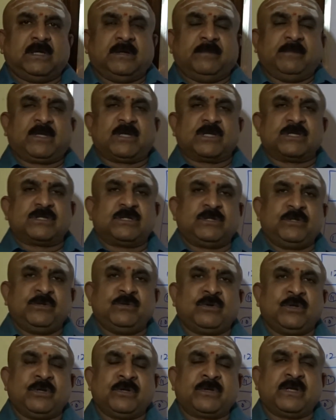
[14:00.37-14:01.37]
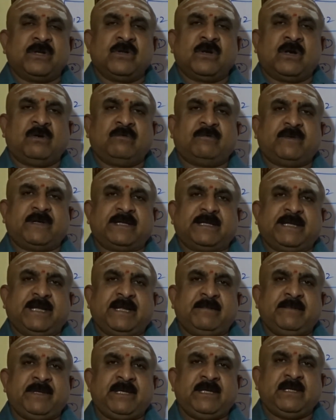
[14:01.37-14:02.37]
Because you can know how far the
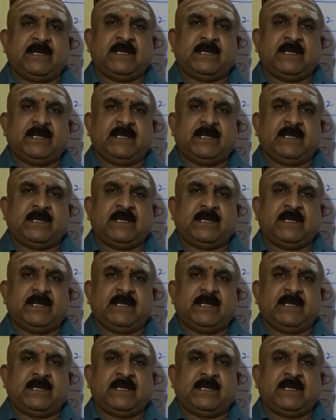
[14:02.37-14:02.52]
enemy